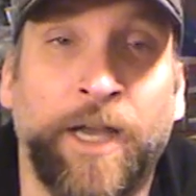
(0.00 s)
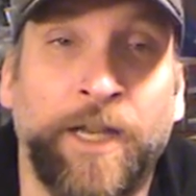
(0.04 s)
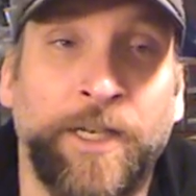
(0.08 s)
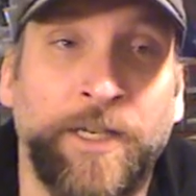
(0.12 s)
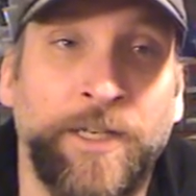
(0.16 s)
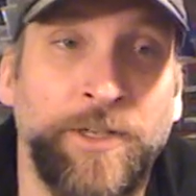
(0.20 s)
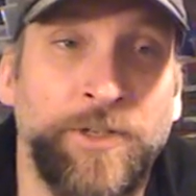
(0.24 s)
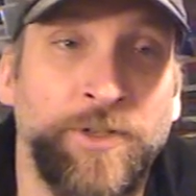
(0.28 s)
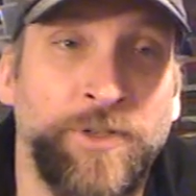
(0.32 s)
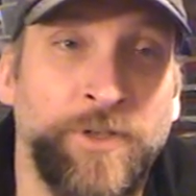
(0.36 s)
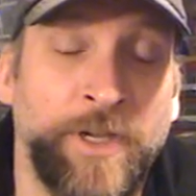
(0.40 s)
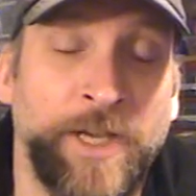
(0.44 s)
I
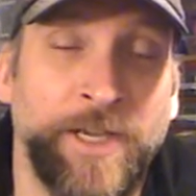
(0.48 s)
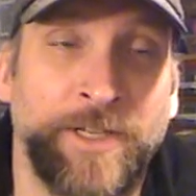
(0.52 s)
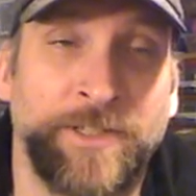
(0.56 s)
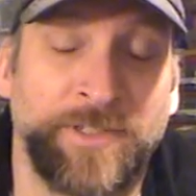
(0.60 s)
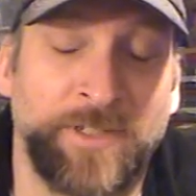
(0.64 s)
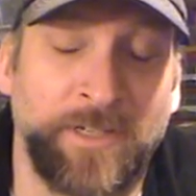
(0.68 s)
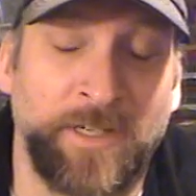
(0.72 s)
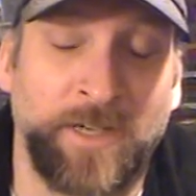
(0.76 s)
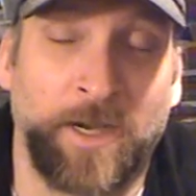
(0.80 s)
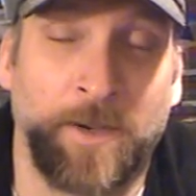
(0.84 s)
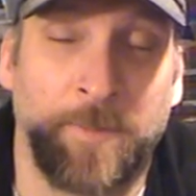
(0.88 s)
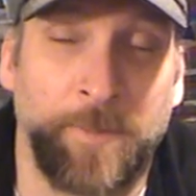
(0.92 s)
need you
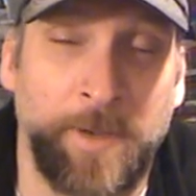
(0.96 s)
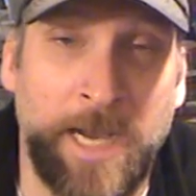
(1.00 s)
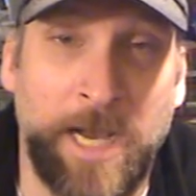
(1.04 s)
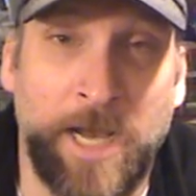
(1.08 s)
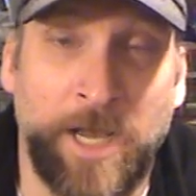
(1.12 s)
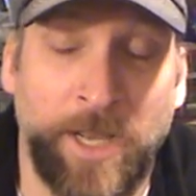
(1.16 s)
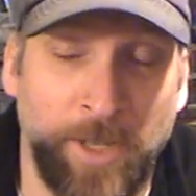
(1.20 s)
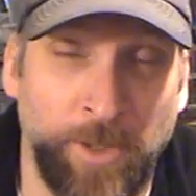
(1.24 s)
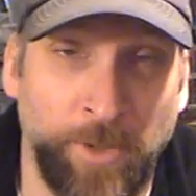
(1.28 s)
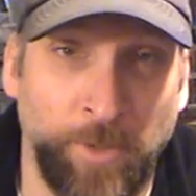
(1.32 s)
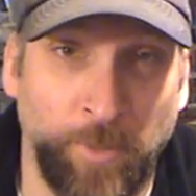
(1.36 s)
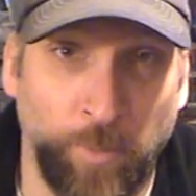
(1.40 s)
guys to come
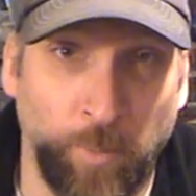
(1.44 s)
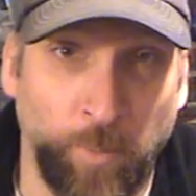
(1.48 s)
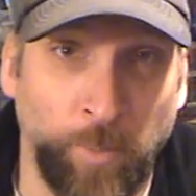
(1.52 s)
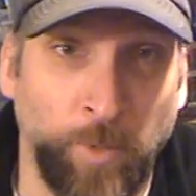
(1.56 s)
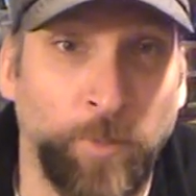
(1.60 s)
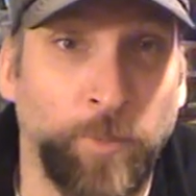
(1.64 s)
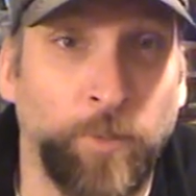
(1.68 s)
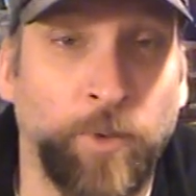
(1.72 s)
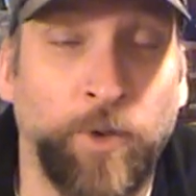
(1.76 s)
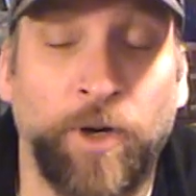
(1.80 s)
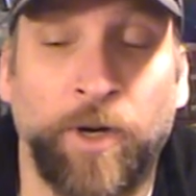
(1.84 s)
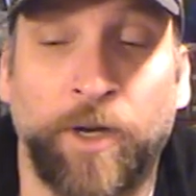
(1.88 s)
out of the
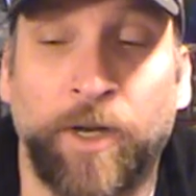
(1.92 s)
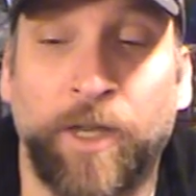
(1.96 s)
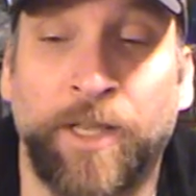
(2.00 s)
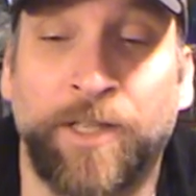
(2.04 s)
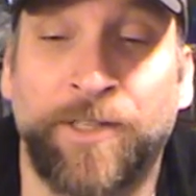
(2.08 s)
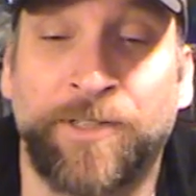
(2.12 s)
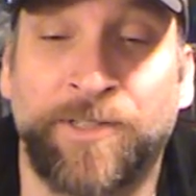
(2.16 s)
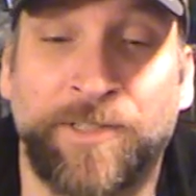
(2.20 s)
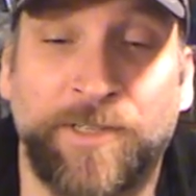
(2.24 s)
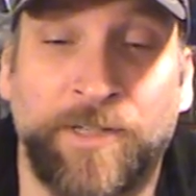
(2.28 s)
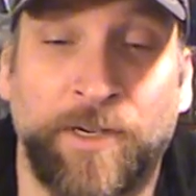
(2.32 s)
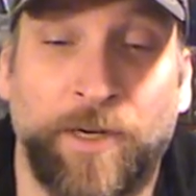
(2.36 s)
woodwork
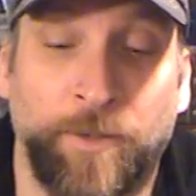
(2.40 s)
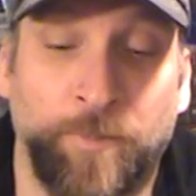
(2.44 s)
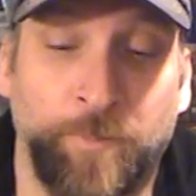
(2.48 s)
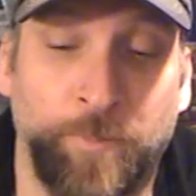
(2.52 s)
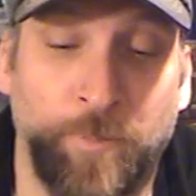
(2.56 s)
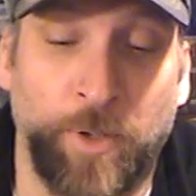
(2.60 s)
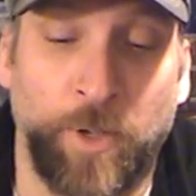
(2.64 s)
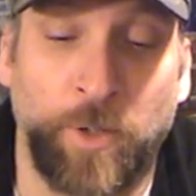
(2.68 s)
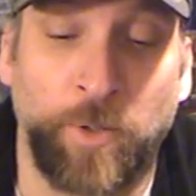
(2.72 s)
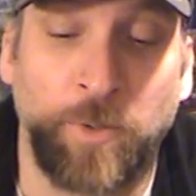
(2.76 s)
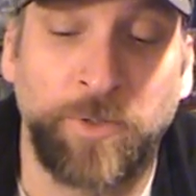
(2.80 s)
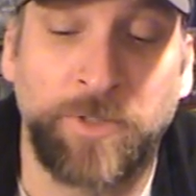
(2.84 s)
and
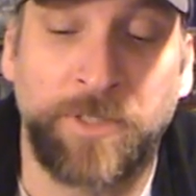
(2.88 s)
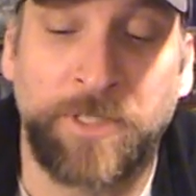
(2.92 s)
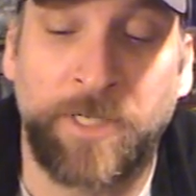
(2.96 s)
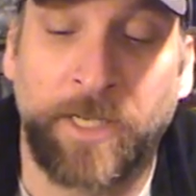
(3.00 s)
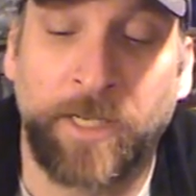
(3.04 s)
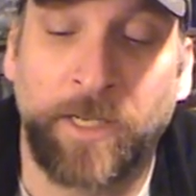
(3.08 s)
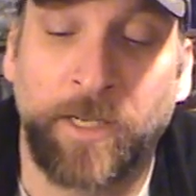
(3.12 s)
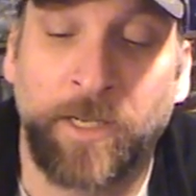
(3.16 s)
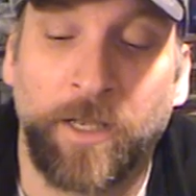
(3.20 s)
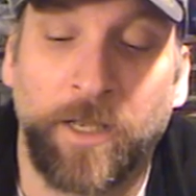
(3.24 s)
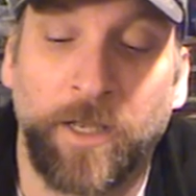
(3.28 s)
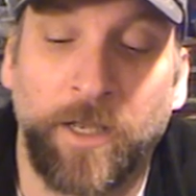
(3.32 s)
start
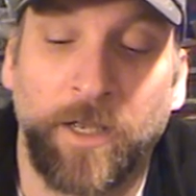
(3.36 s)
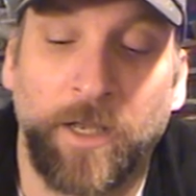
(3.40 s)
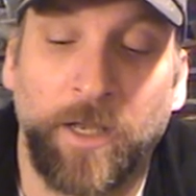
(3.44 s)
posting.